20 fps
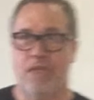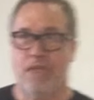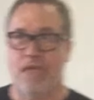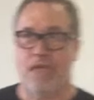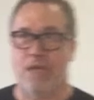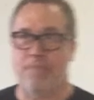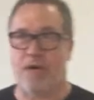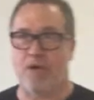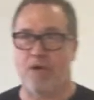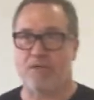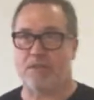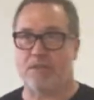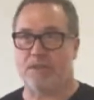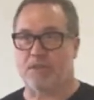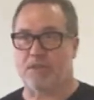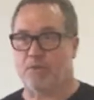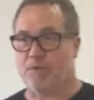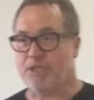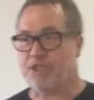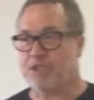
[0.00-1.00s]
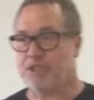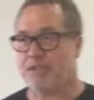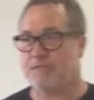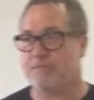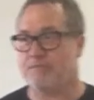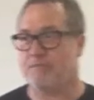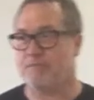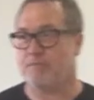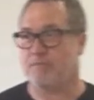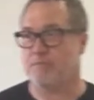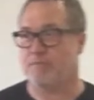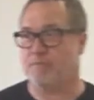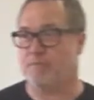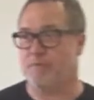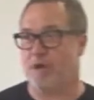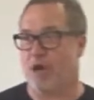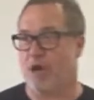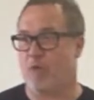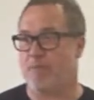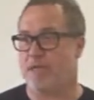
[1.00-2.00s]
About the question,
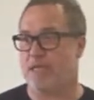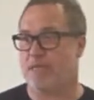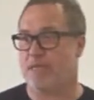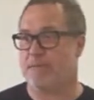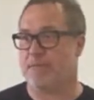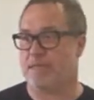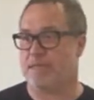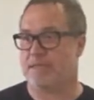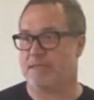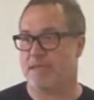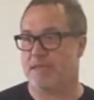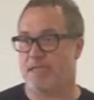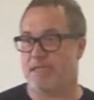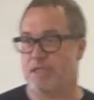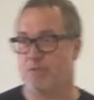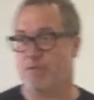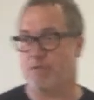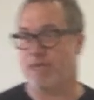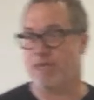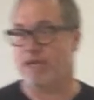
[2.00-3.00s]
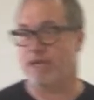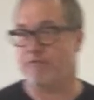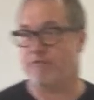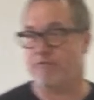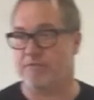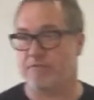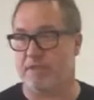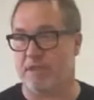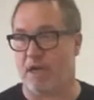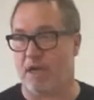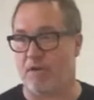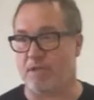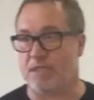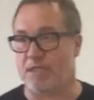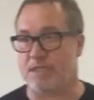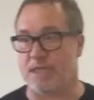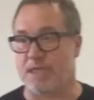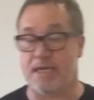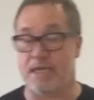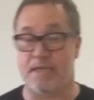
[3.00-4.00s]
how many exercises we have in our
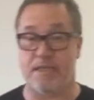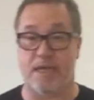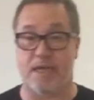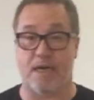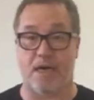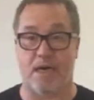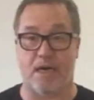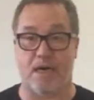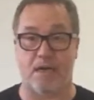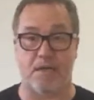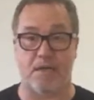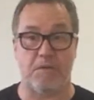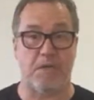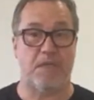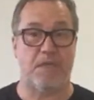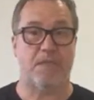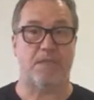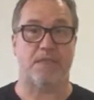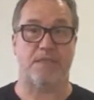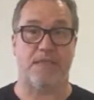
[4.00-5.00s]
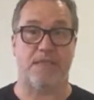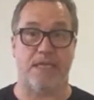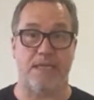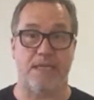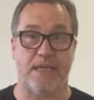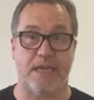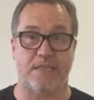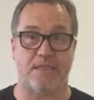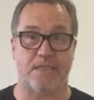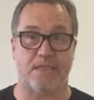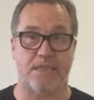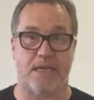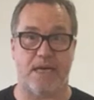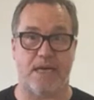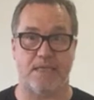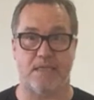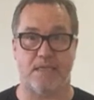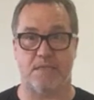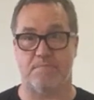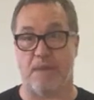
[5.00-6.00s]
style, there are the standing
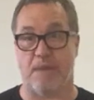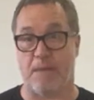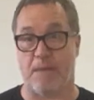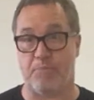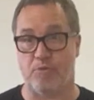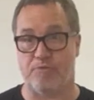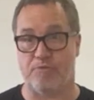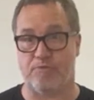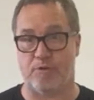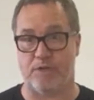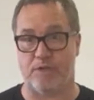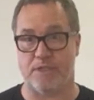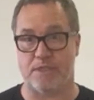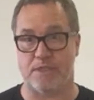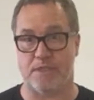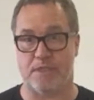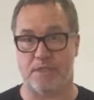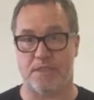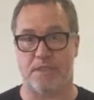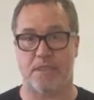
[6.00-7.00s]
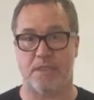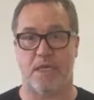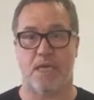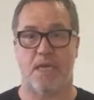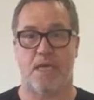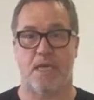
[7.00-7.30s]
exercises, Mabu, for instance.